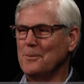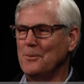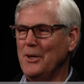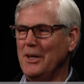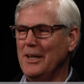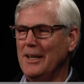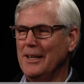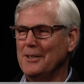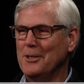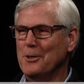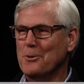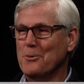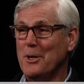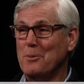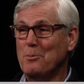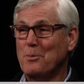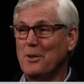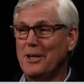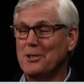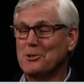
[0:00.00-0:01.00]
We had the
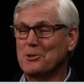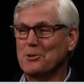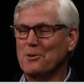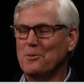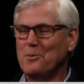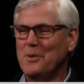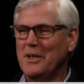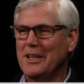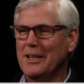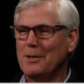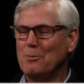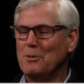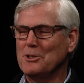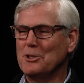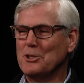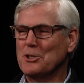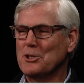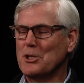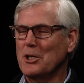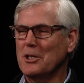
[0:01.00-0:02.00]
great pleasure of being able
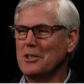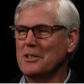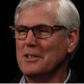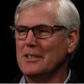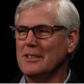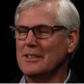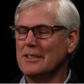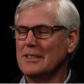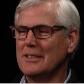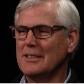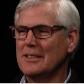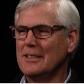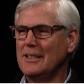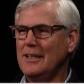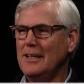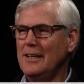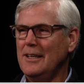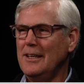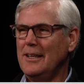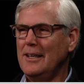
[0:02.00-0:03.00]
to start this,
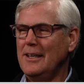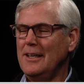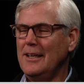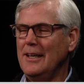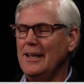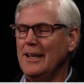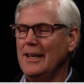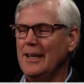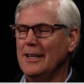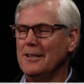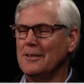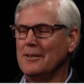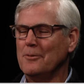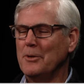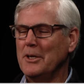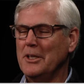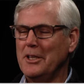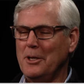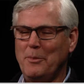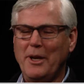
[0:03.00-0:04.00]
and
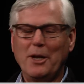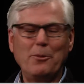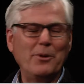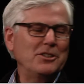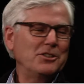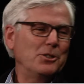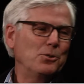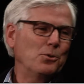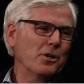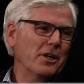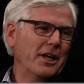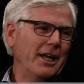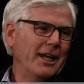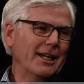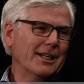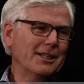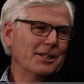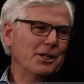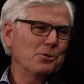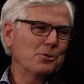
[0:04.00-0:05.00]
really in many ways it
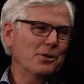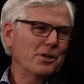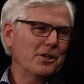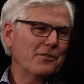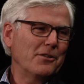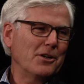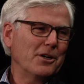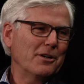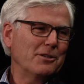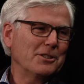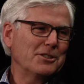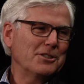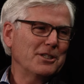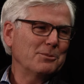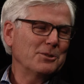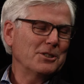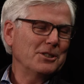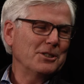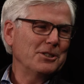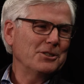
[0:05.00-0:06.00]
organically grew out of the Harvard
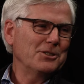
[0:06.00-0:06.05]
Stem Cell